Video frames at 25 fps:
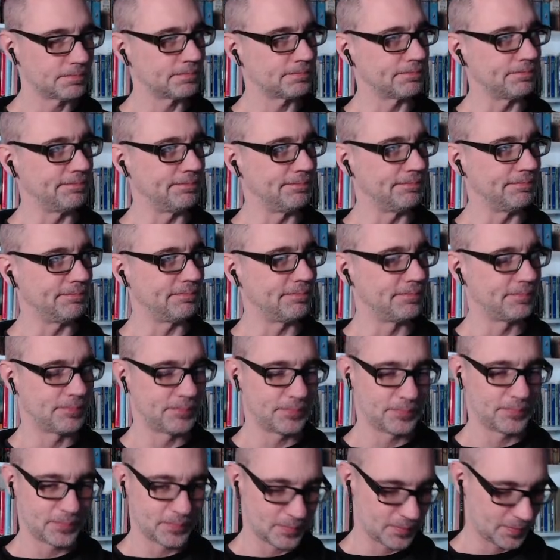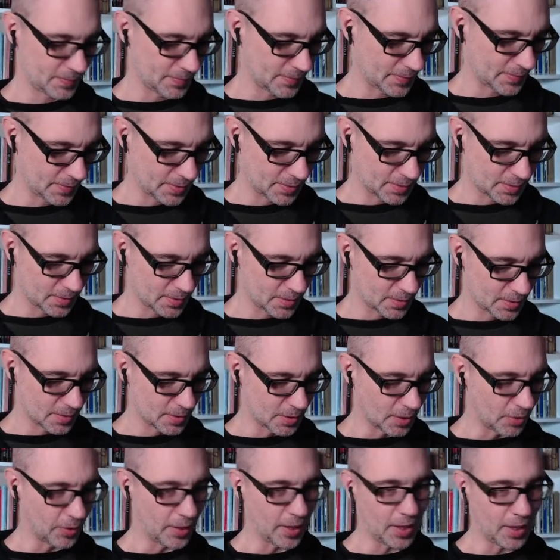
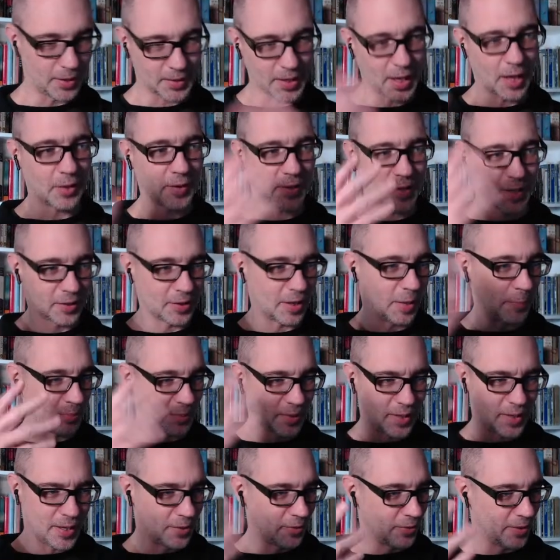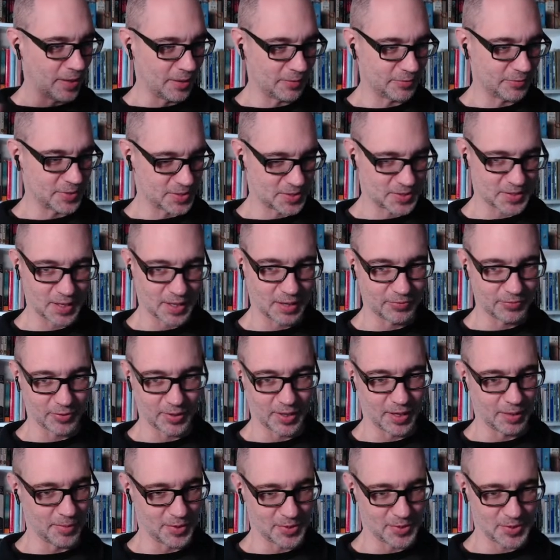All right, I'll heal up later, and I'll discover
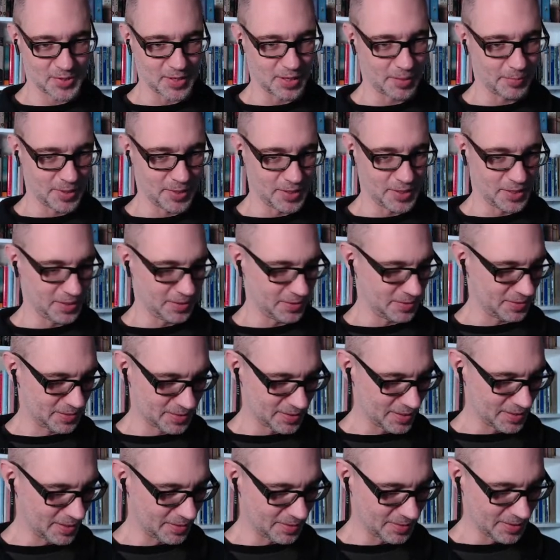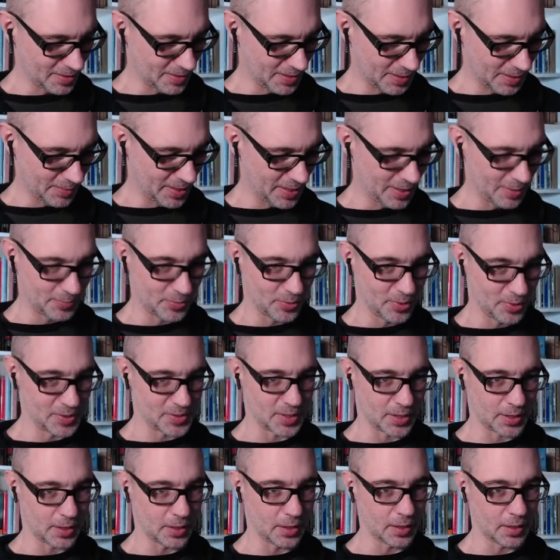how many hit points
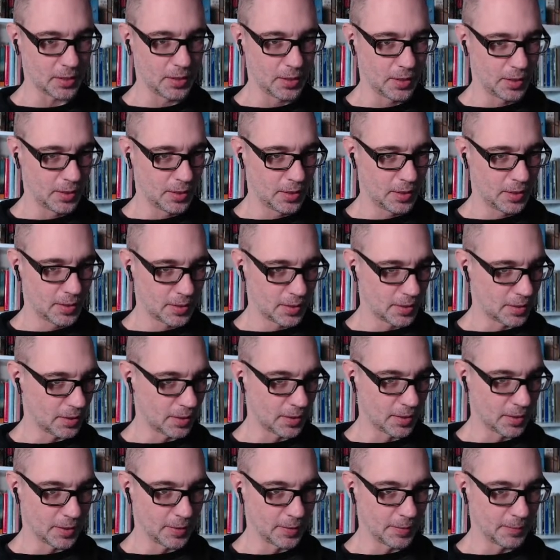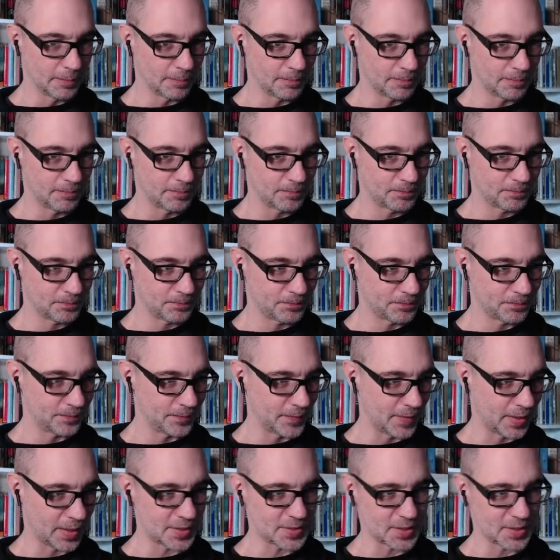I got. I
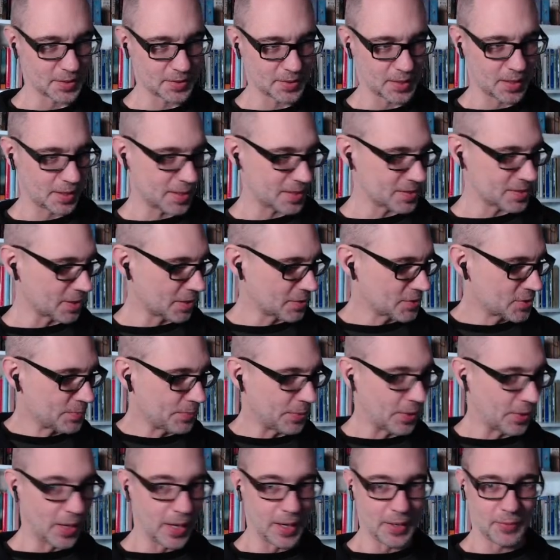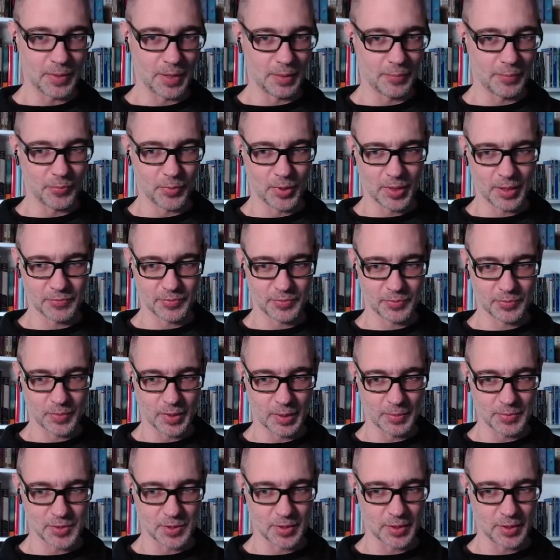guess I'll spot what I'm
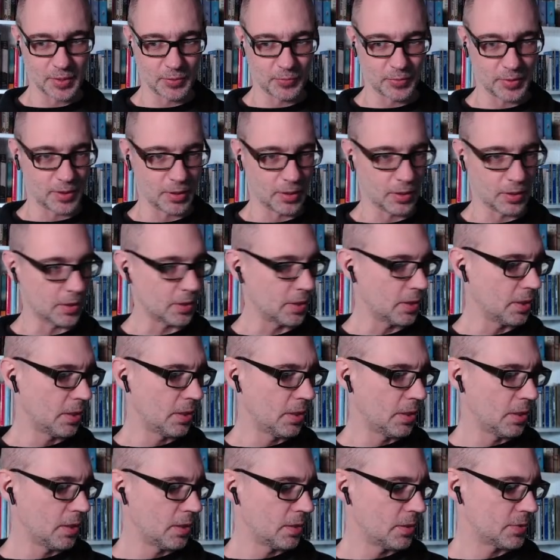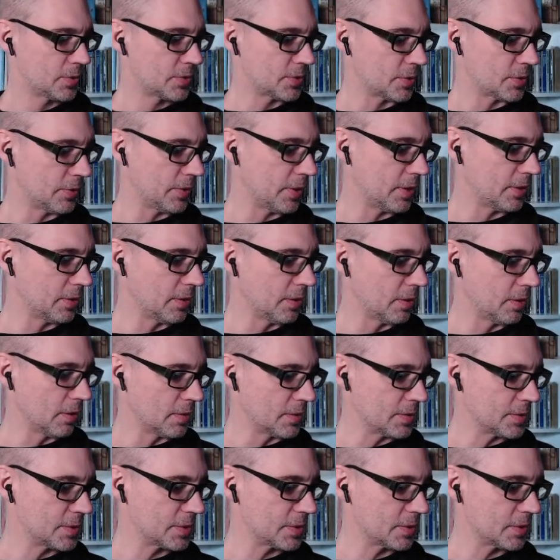starting with here. So then
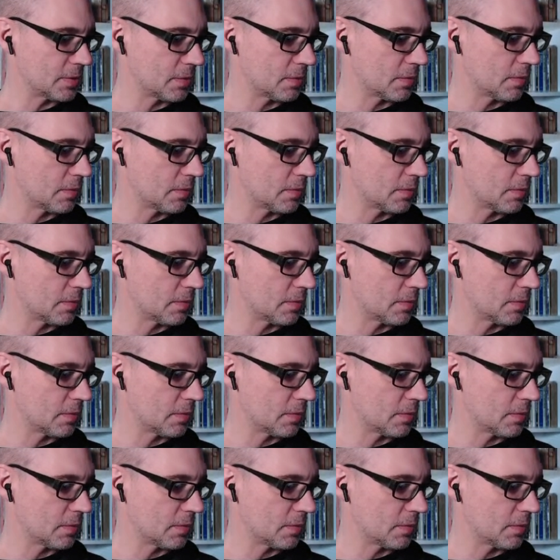there's